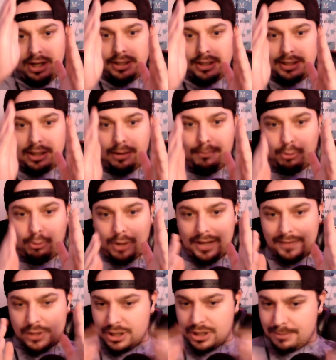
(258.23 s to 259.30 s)
they'll bring
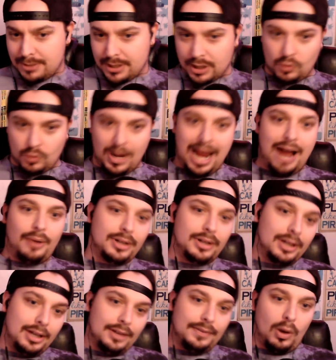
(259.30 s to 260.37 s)
the ship to the ground,
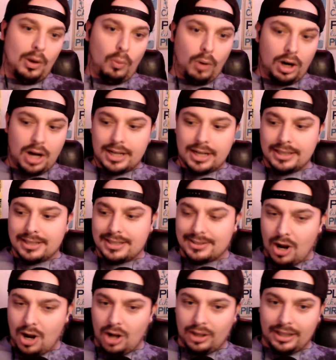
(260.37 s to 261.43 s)
they'll work on
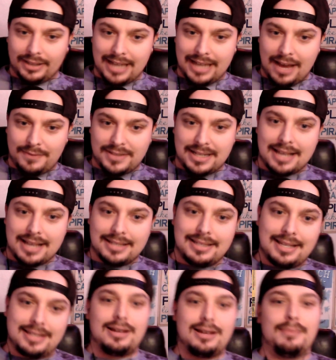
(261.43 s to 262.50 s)
installing the FTS
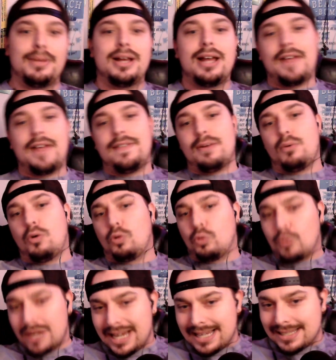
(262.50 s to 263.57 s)
system, and they will
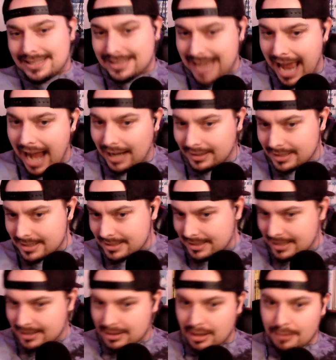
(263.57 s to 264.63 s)
restack the
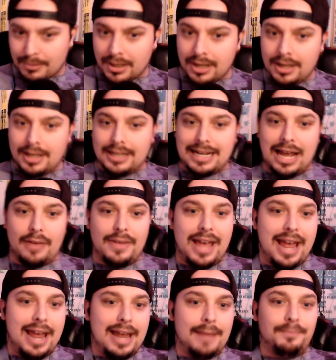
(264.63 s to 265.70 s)
system. Now,
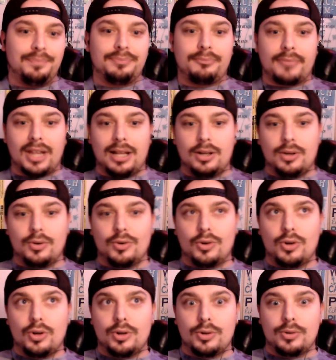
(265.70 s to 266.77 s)
they
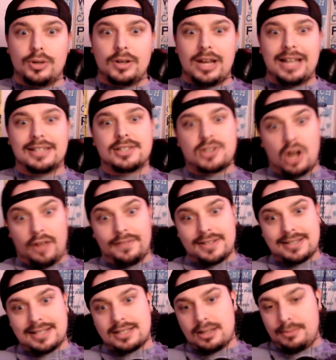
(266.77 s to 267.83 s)
installed the
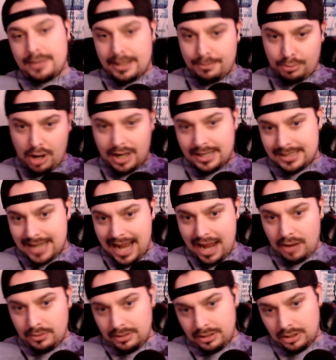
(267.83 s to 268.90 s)
system and they brought it down,